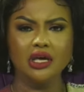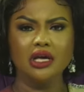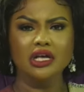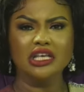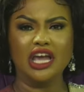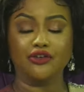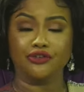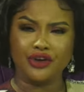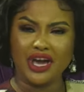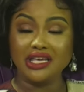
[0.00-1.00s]
ye
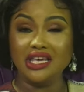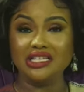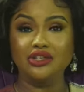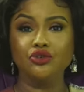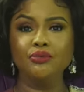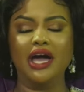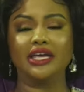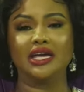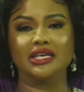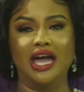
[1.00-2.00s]
hwe ye dwuma ye
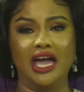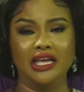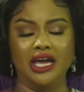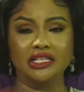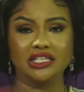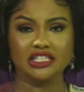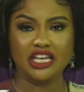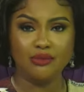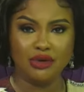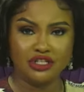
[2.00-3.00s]
ye ye
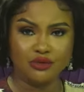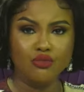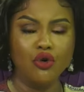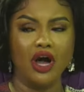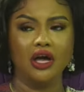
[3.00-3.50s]
entertainment mu a